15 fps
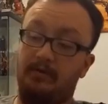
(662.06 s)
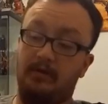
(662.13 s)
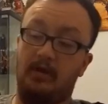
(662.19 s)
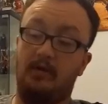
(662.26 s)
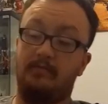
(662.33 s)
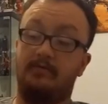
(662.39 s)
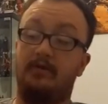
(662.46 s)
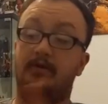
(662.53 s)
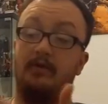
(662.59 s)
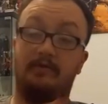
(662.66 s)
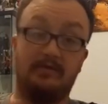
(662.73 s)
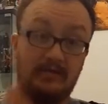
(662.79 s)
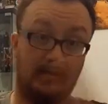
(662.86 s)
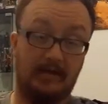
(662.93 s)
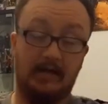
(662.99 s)
you put the arms around,
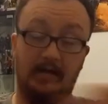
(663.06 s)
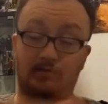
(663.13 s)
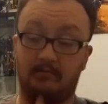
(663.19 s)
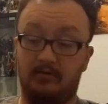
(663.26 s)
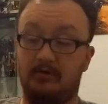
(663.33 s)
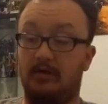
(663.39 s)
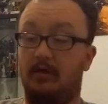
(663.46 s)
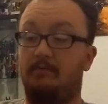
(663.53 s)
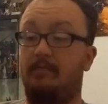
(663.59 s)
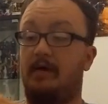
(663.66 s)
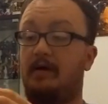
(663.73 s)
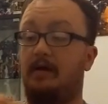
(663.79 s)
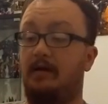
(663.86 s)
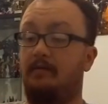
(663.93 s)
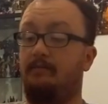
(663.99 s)
obviously it can't slot
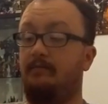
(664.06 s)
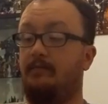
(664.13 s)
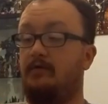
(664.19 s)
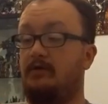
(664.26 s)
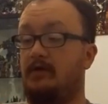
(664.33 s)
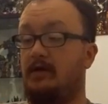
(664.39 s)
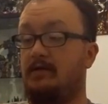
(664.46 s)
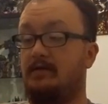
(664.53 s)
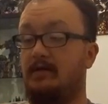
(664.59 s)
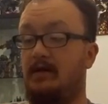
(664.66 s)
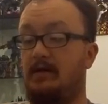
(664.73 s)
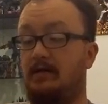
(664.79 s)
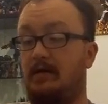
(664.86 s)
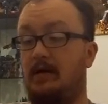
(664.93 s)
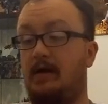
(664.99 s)
back in. So that's
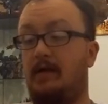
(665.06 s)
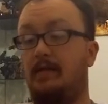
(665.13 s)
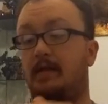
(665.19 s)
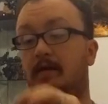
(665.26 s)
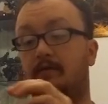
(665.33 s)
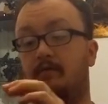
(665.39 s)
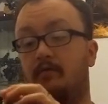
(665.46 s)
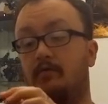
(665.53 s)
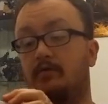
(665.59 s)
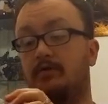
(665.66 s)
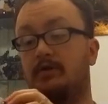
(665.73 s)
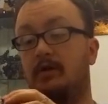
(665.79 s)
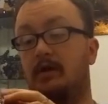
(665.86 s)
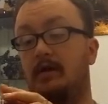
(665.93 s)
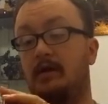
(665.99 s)
that. And then of
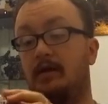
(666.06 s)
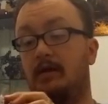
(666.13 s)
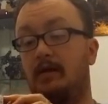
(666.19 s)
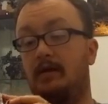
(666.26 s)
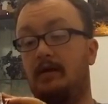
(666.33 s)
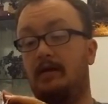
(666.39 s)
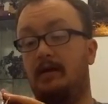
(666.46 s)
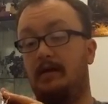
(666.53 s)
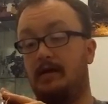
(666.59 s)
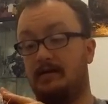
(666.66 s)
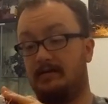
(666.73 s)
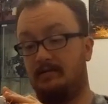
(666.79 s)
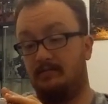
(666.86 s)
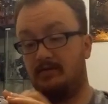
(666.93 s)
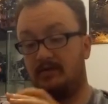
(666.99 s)
course he
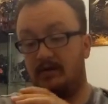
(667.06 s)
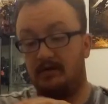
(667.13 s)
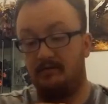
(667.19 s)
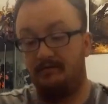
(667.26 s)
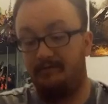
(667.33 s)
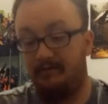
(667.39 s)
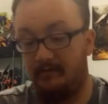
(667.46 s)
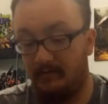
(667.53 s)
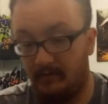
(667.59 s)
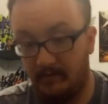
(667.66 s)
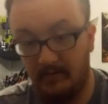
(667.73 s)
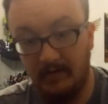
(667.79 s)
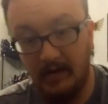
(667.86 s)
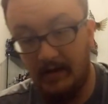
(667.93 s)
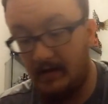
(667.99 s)
has himself
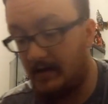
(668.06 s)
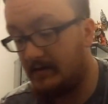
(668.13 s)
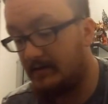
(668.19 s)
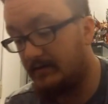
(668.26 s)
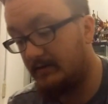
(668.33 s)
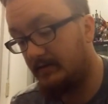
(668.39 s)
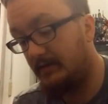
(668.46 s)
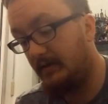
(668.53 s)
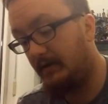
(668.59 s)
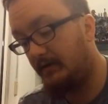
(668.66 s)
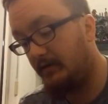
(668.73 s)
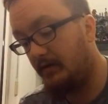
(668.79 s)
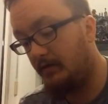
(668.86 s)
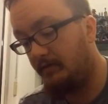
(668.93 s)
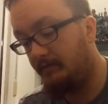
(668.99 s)
a nice
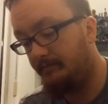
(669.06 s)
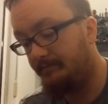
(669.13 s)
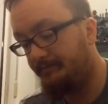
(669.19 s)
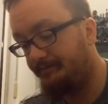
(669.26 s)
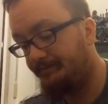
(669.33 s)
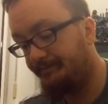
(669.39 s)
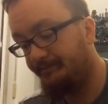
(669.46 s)
little gun,